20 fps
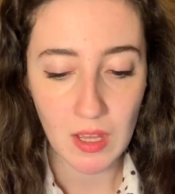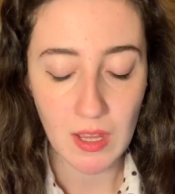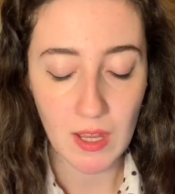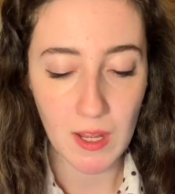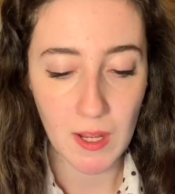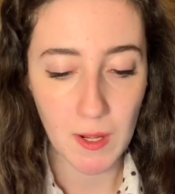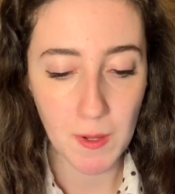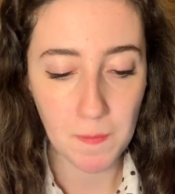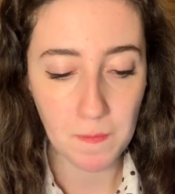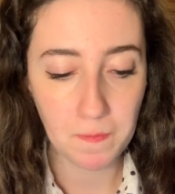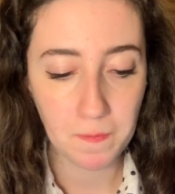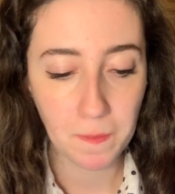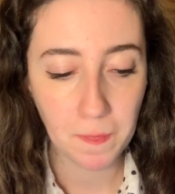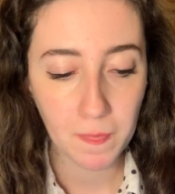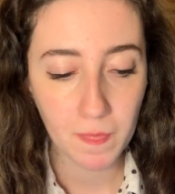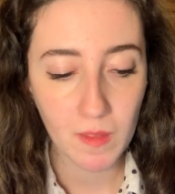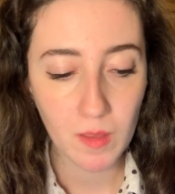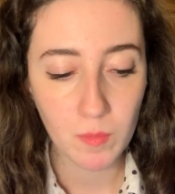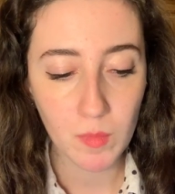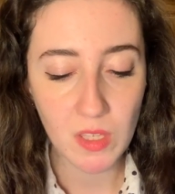
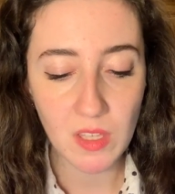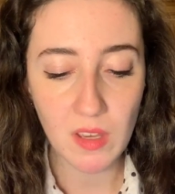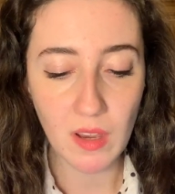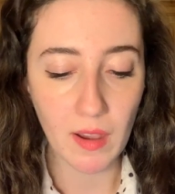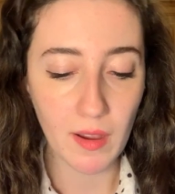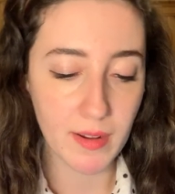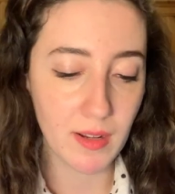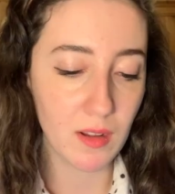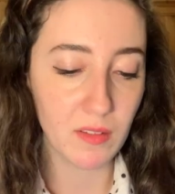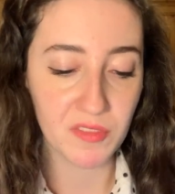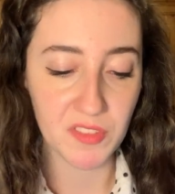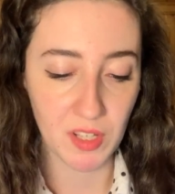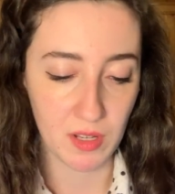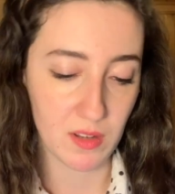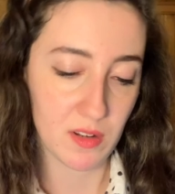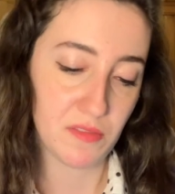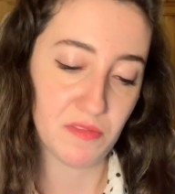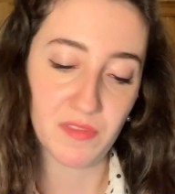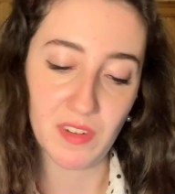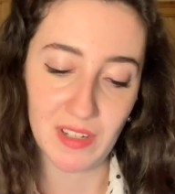But yeah, I'd love to
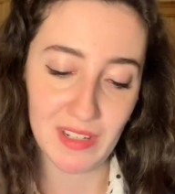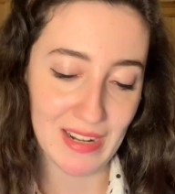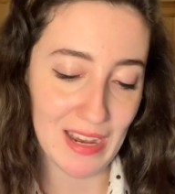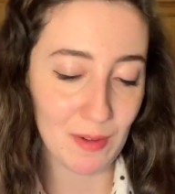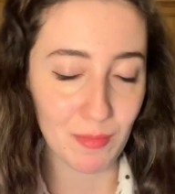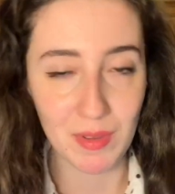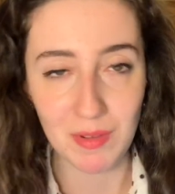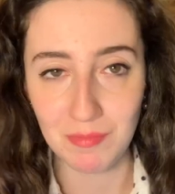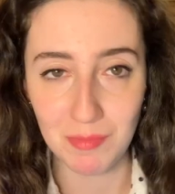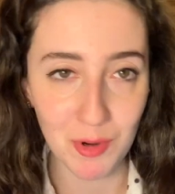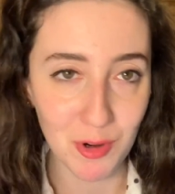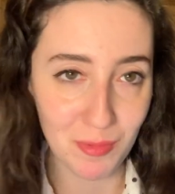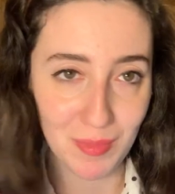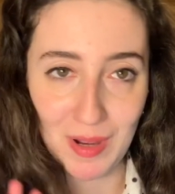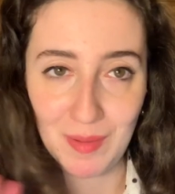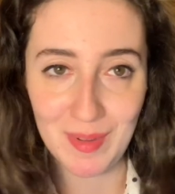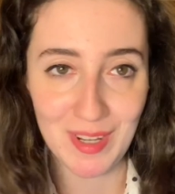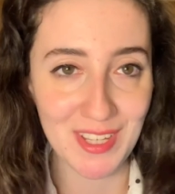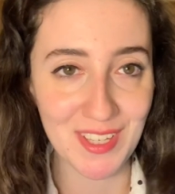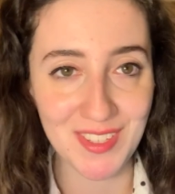kind of find out a bit more
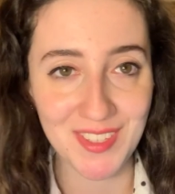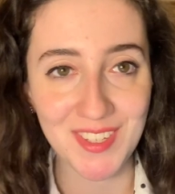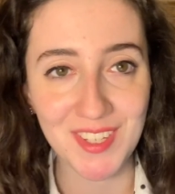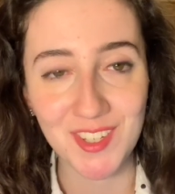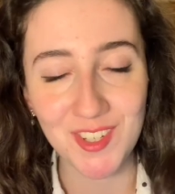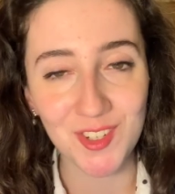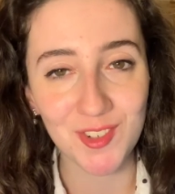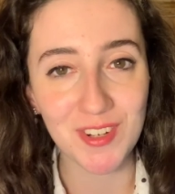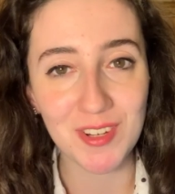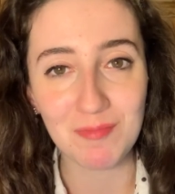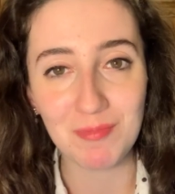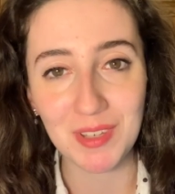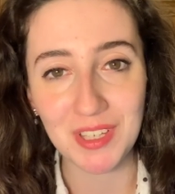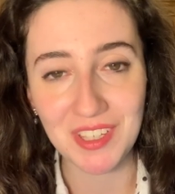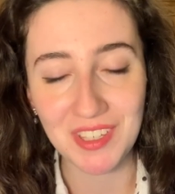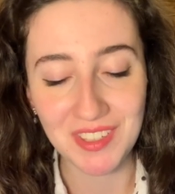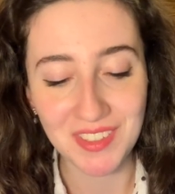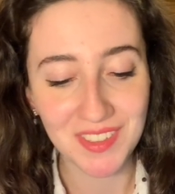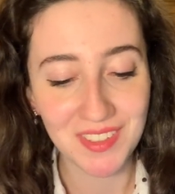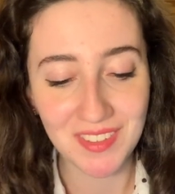about my ancestry,
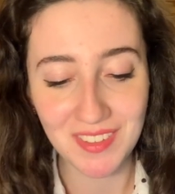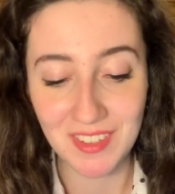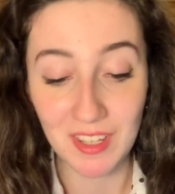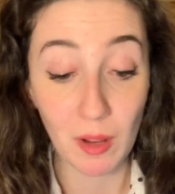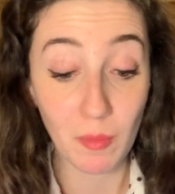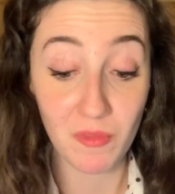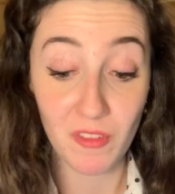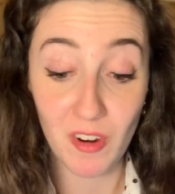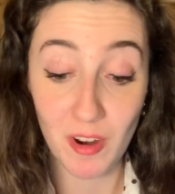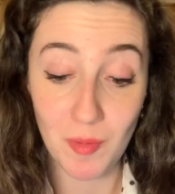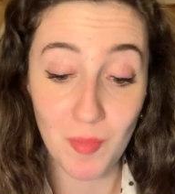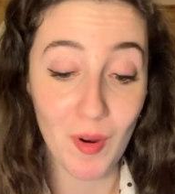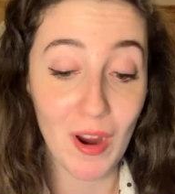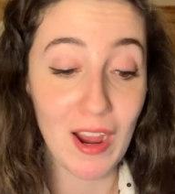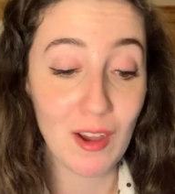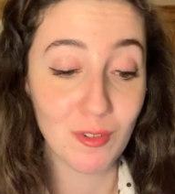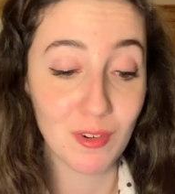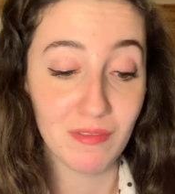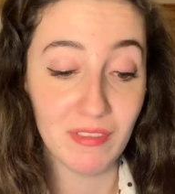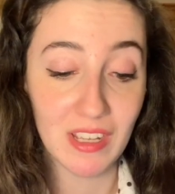because I'm very
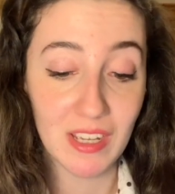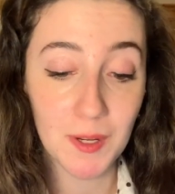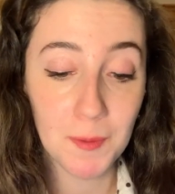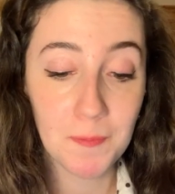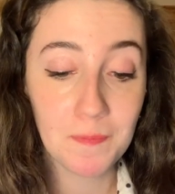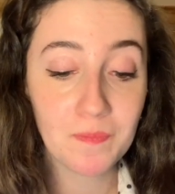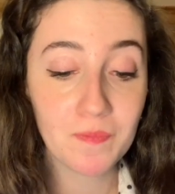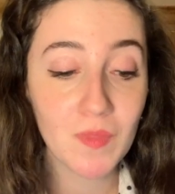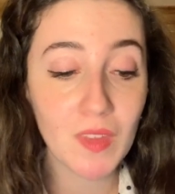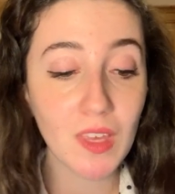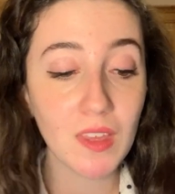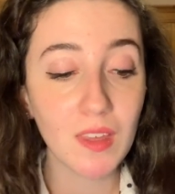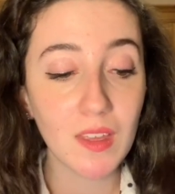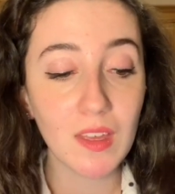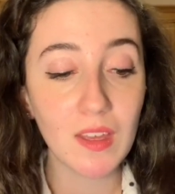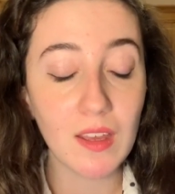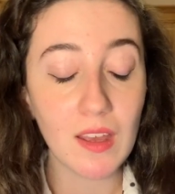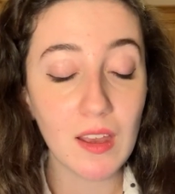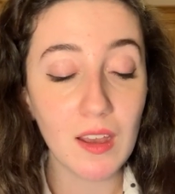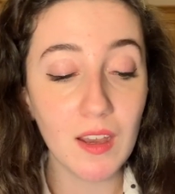proud of it.
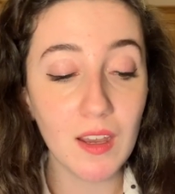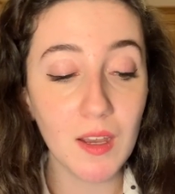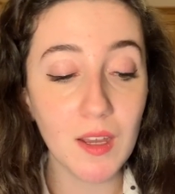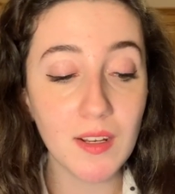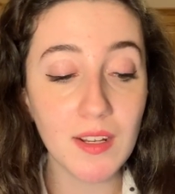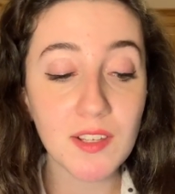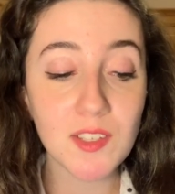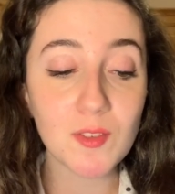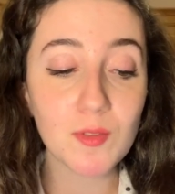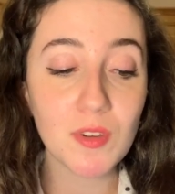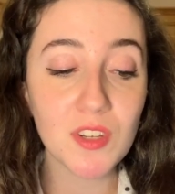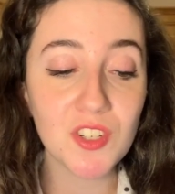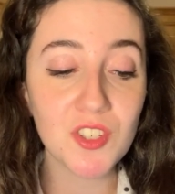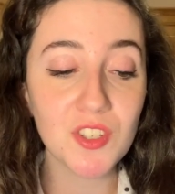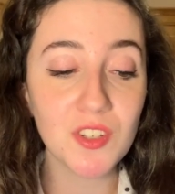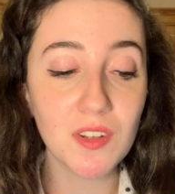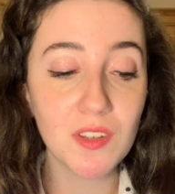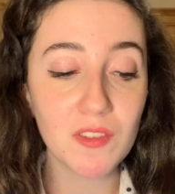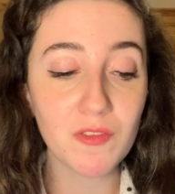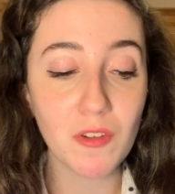Next
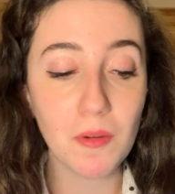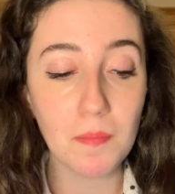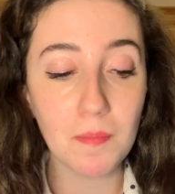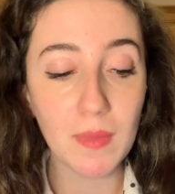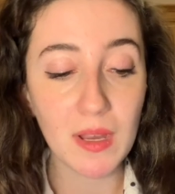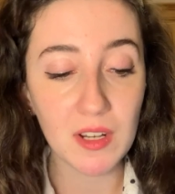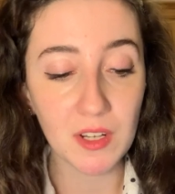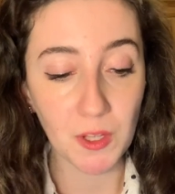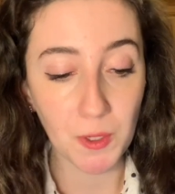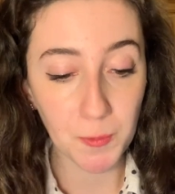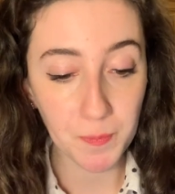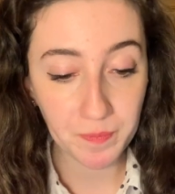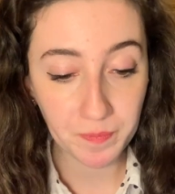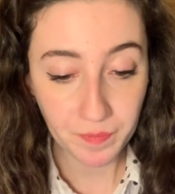question is from Manu.